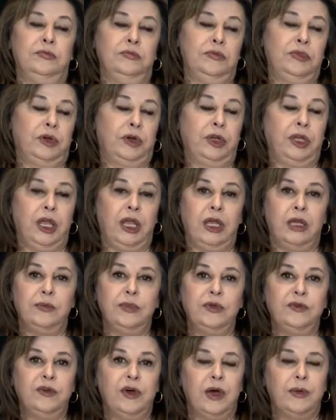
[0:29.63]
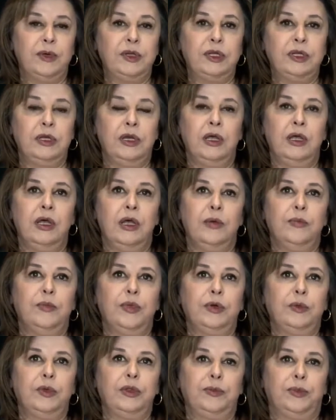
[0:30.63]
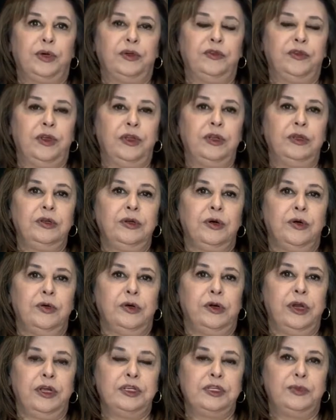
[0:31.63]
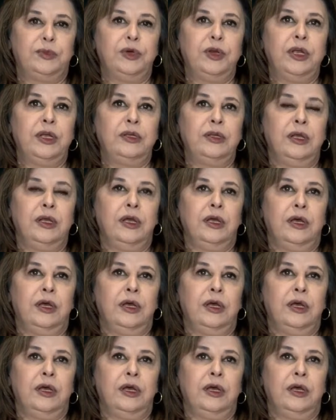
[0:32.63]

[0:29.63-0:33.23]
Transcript: there can be vomiting. But with pirfenidone or Esbriet,